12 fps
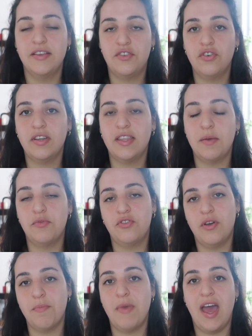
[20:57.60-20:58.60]
And this took
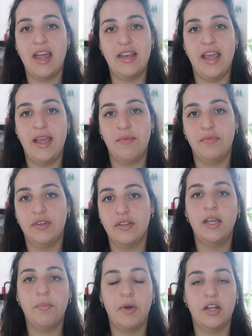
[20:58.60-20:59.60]
them to a man named
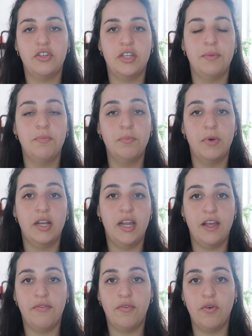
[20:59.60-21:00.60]
Onyebuchi
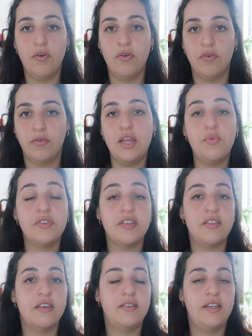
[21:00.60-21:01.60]
Mbanefo. And he
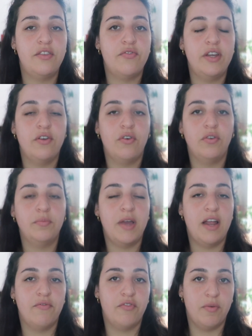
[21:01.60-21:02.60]
was a
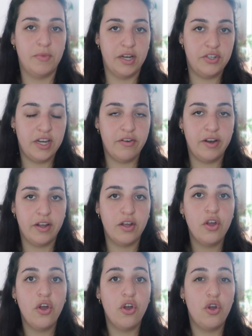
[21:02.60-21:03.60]
33-year-old man from
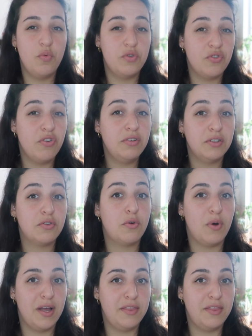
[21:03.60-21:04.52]
Nigeria who was known as